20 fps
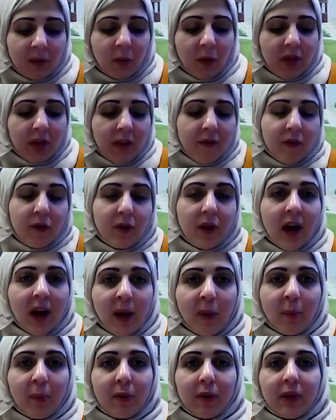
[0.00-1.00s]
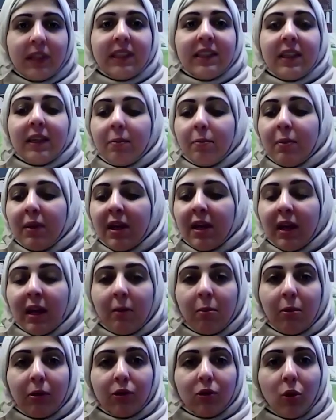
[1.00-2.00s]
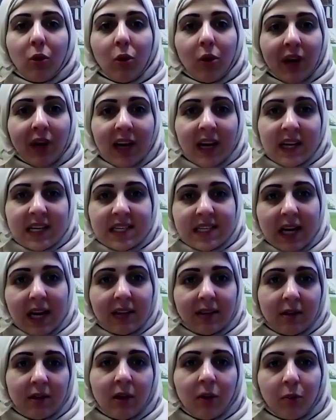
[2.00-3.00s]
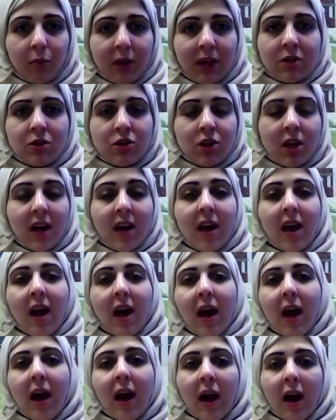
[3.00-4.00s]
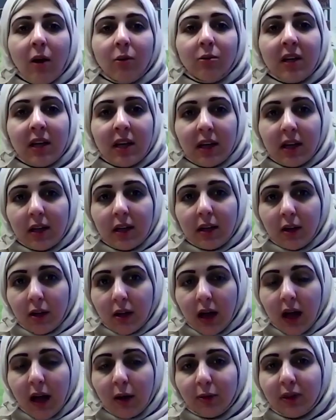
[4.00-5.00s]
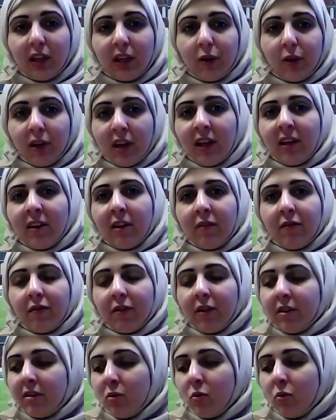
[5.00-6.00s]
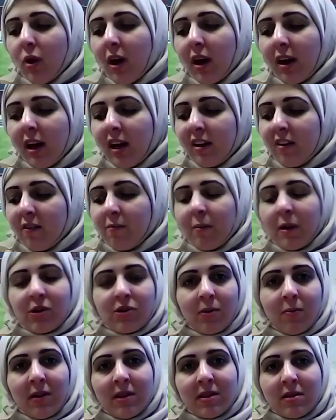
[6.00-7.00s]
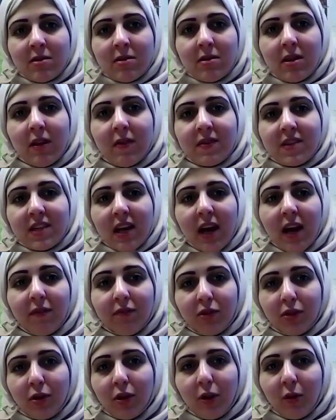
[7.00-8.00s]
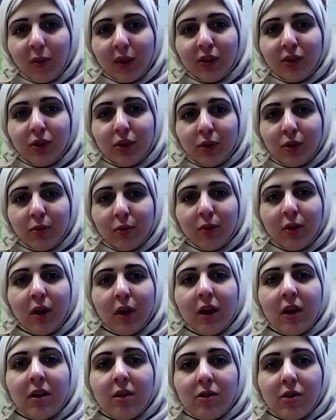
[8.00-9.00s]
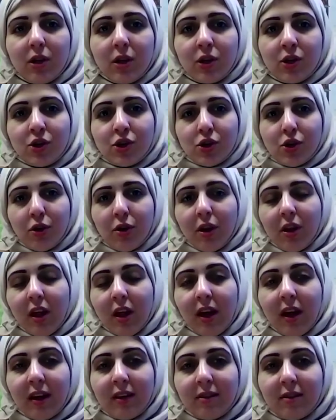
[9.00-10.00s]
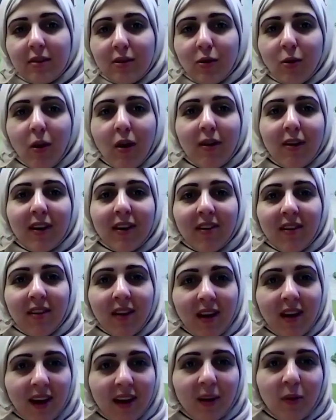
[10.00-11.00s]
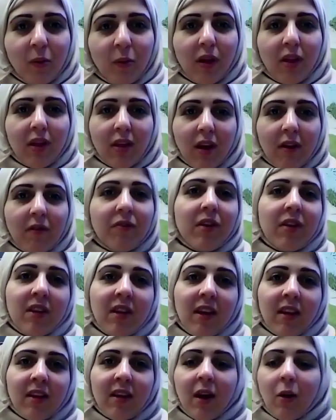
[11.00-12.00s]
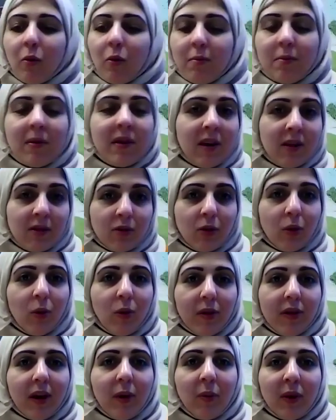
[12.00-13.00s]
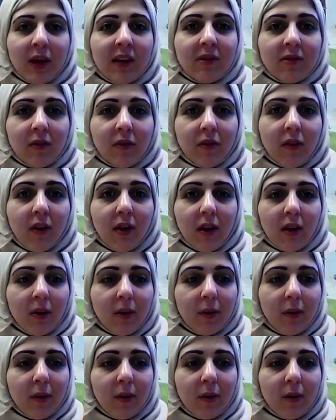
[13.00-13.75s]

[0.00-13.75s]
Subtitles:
with the food hampers, being able to organize that and arrange it. How is it looking different, and what kind of measurements did IFSSA have to go into to ensure that you are in line with everything that we're being told that we need to follow?